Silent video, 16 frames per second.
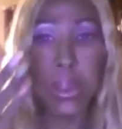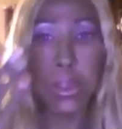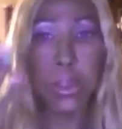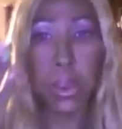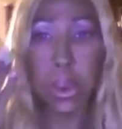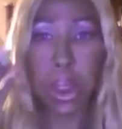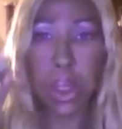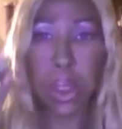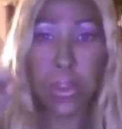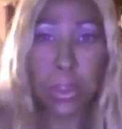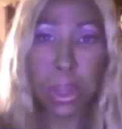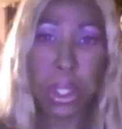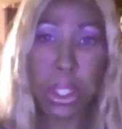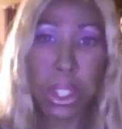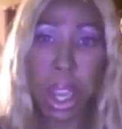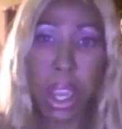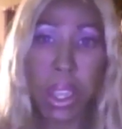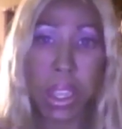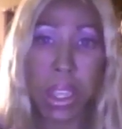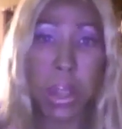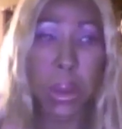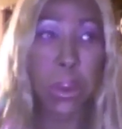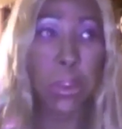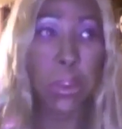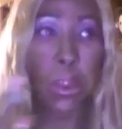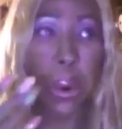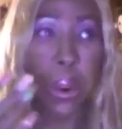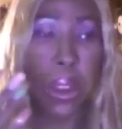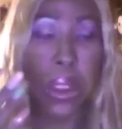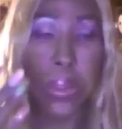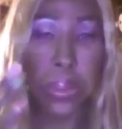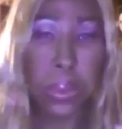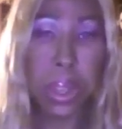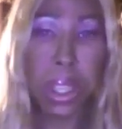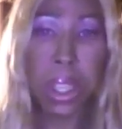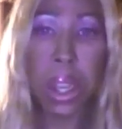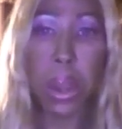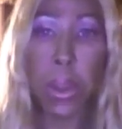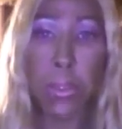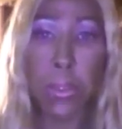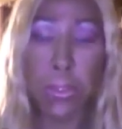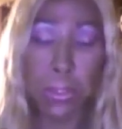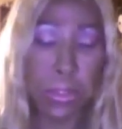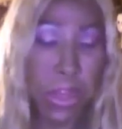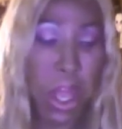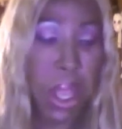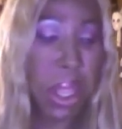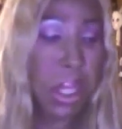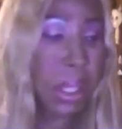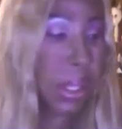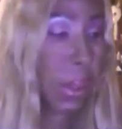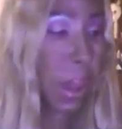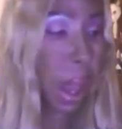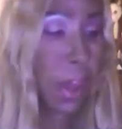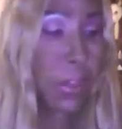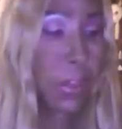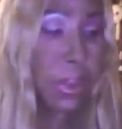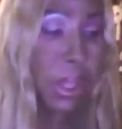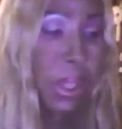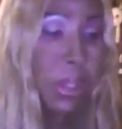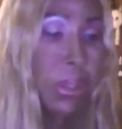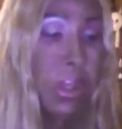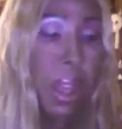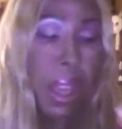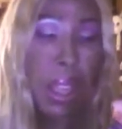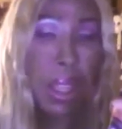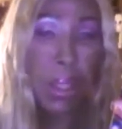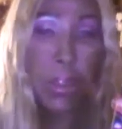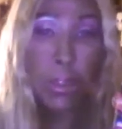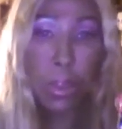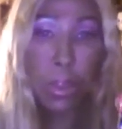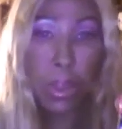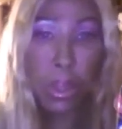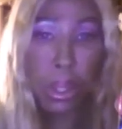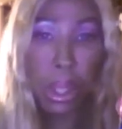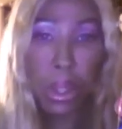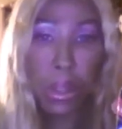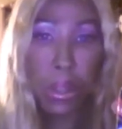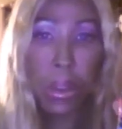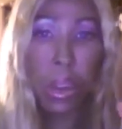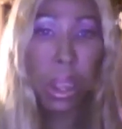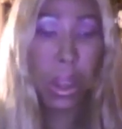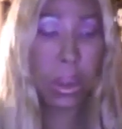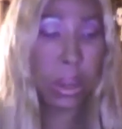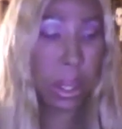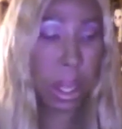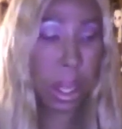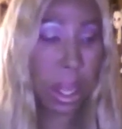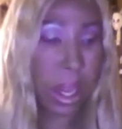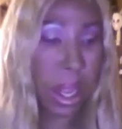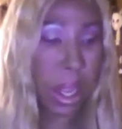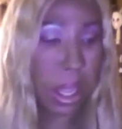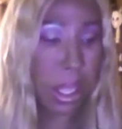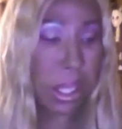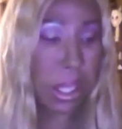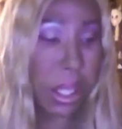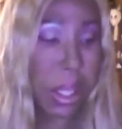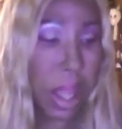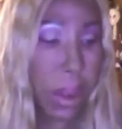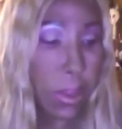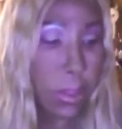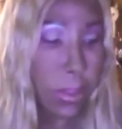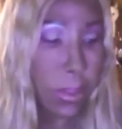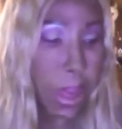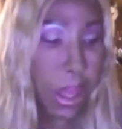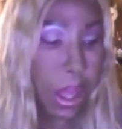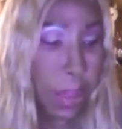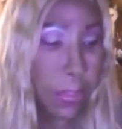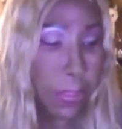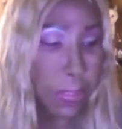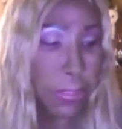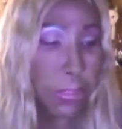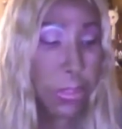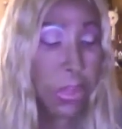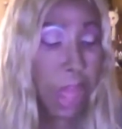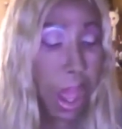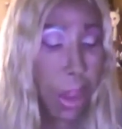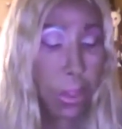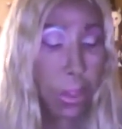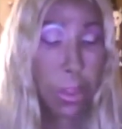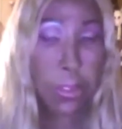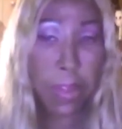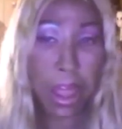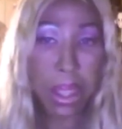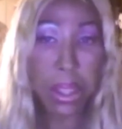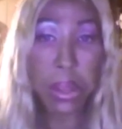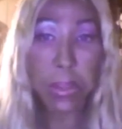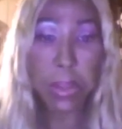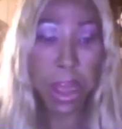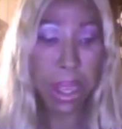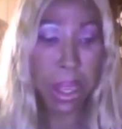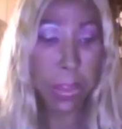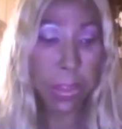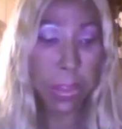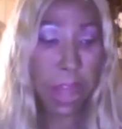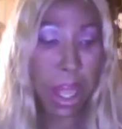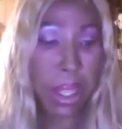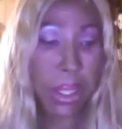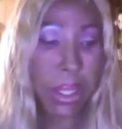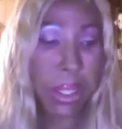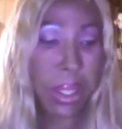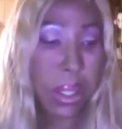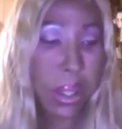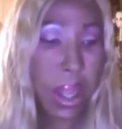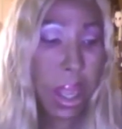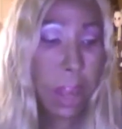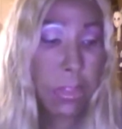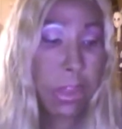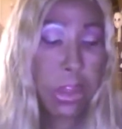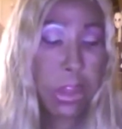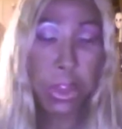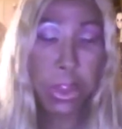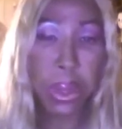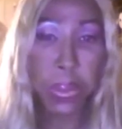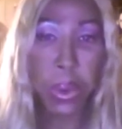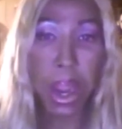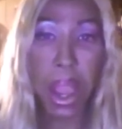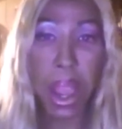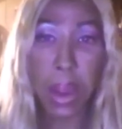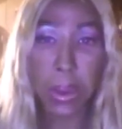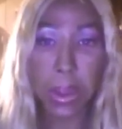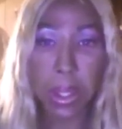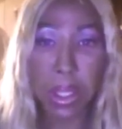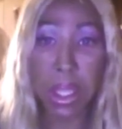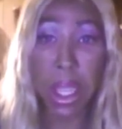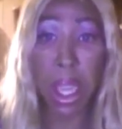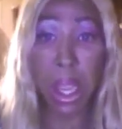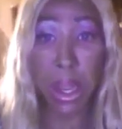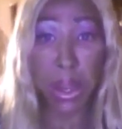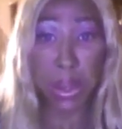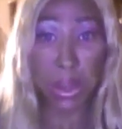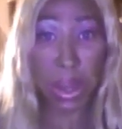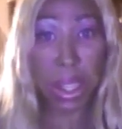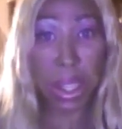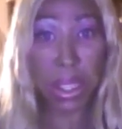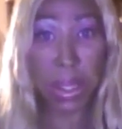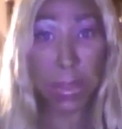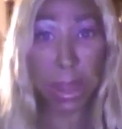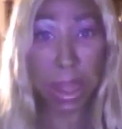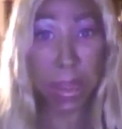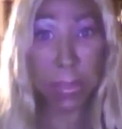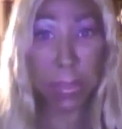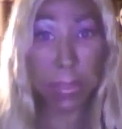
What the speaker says: worry if we're shiny, or worry if So I really do like the Rouge Underground, and like I said, that will make your makeup last up to 24 hours. Trust me.